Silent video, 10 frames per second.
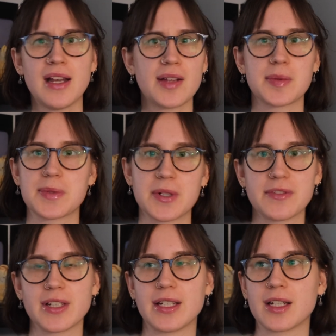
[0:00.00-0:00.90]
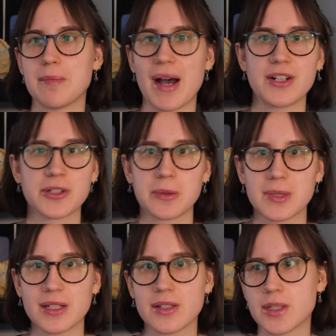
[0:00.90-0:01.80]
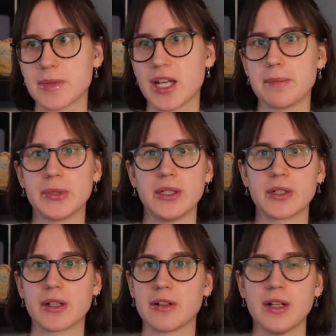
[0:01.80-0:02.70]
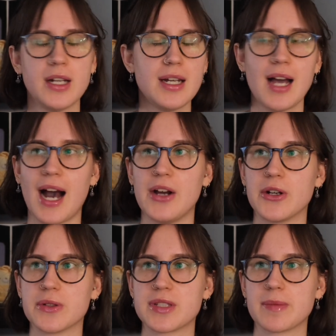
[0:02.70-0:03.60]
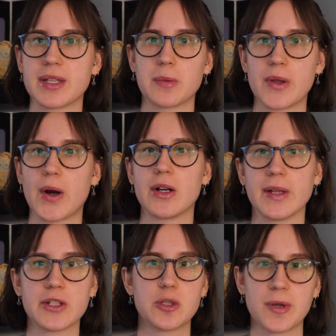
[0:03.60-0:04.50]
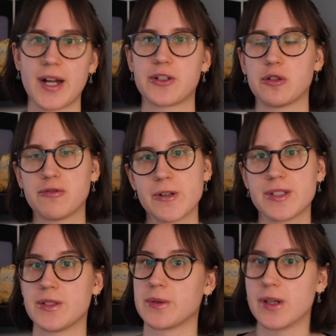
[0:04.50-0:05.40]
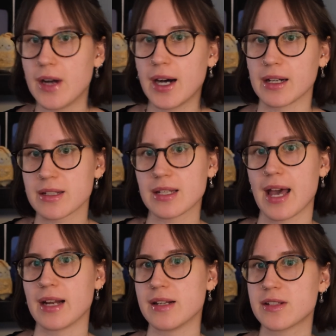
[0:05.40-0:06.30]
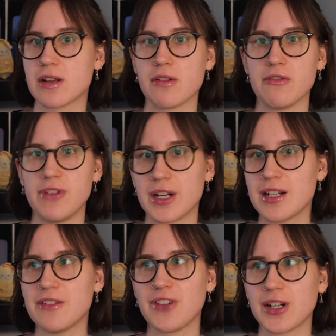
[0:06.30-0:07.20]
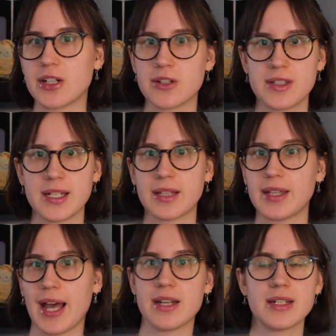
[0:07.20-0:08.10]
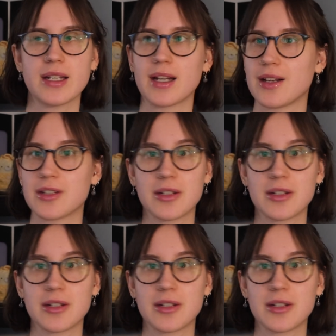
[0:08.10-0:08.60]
some sort of like magical realism type book, or I don't know, something where there are like supernatural forces or not? And it is very, very interesting. The ending,